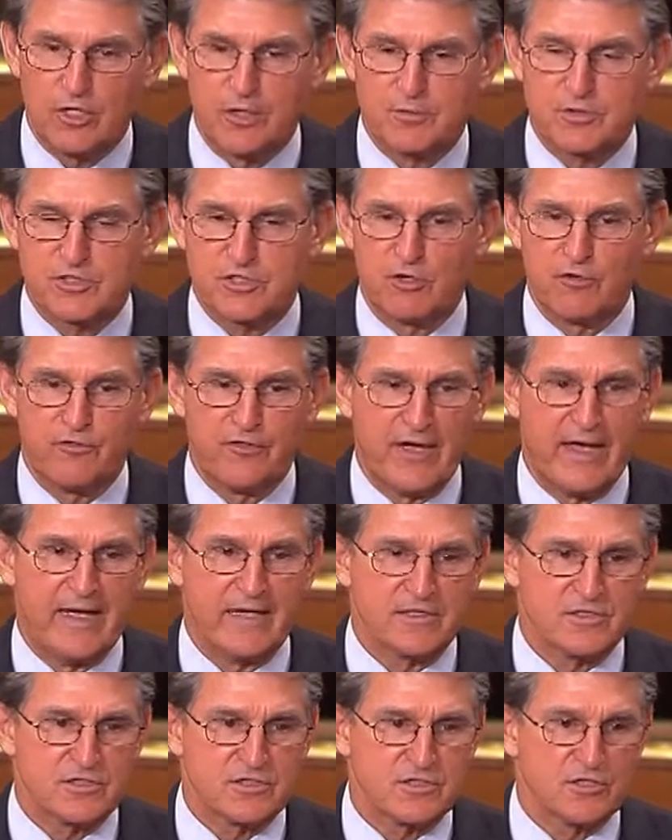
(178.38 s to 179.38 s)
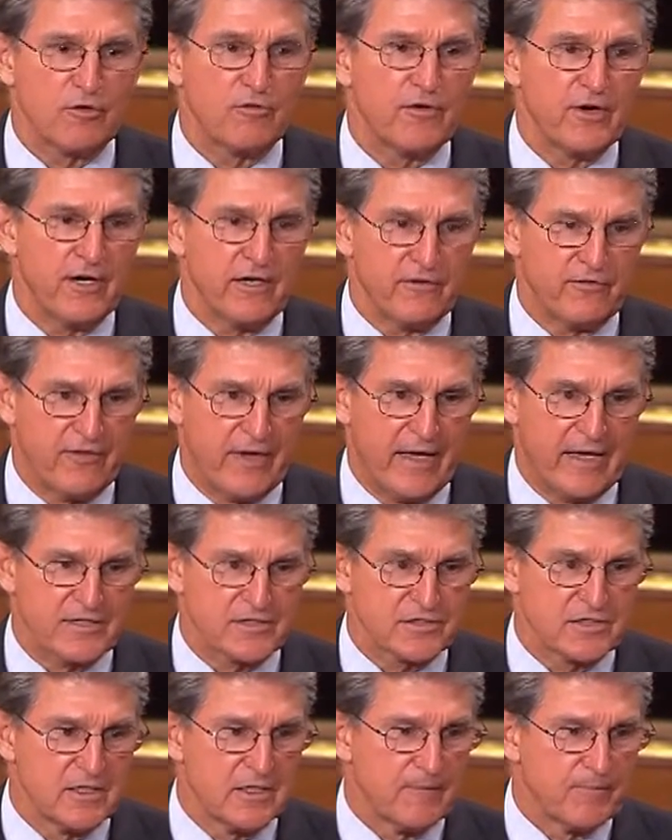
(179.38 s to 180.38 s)
up so fast, so very
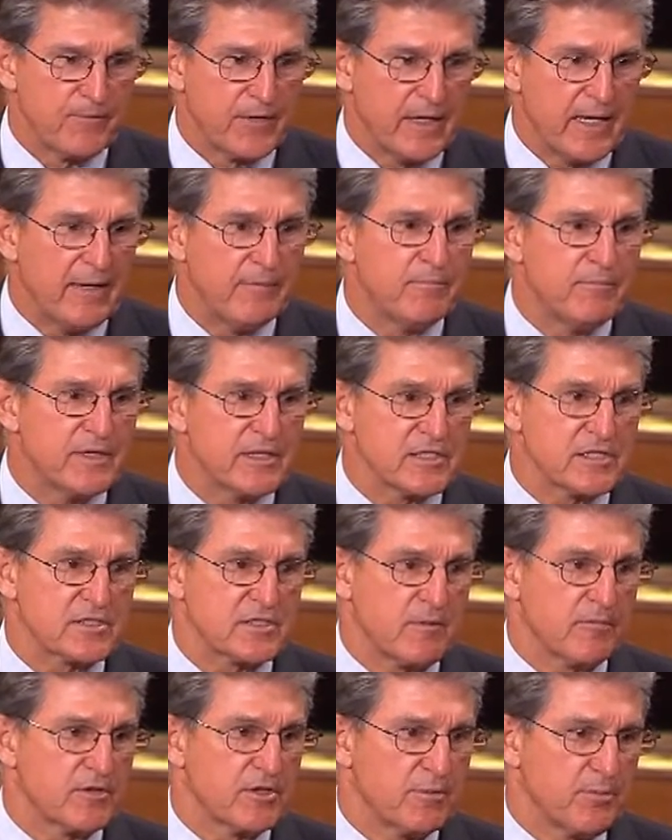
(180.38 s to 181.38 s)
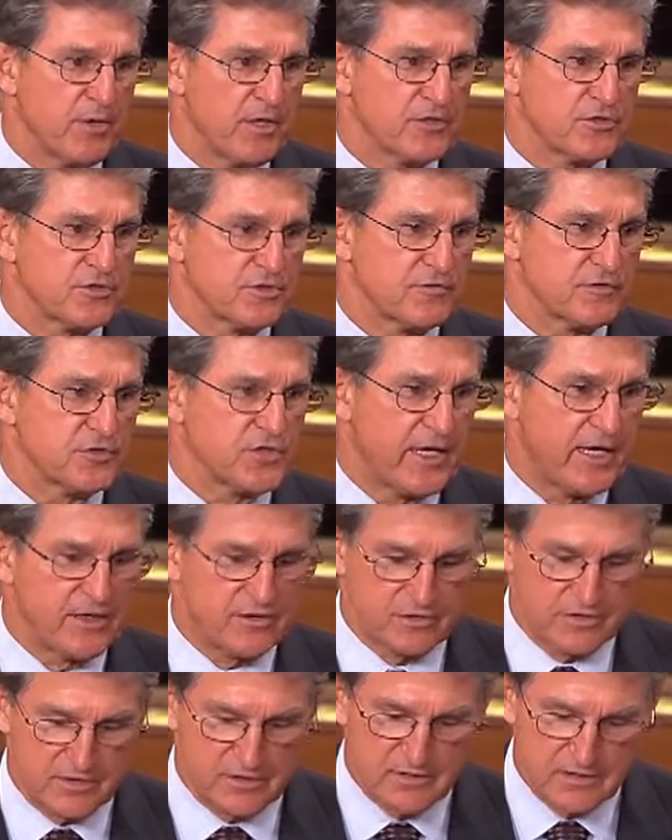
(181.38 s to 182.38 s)
fast, and miss some of the pleasures of
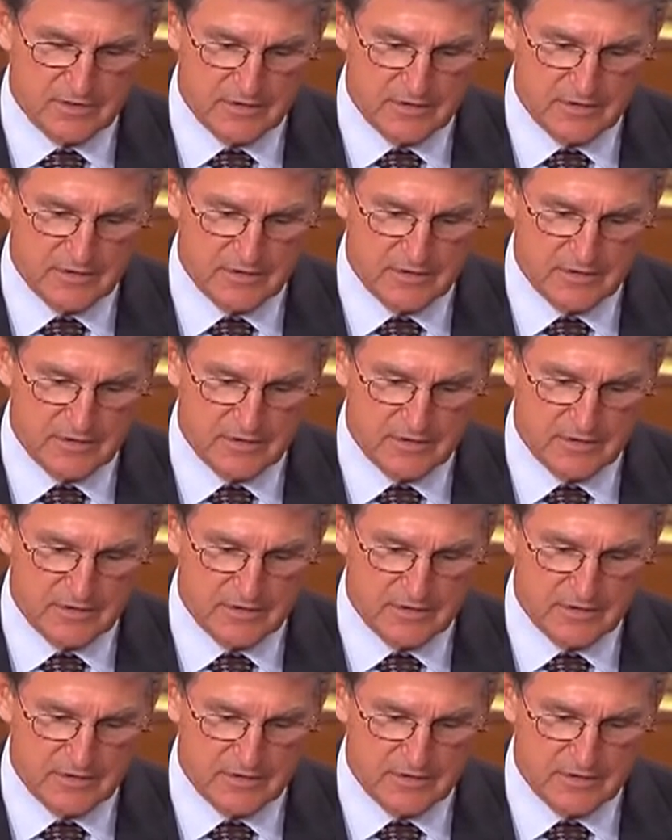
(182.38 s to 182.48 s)
childhood.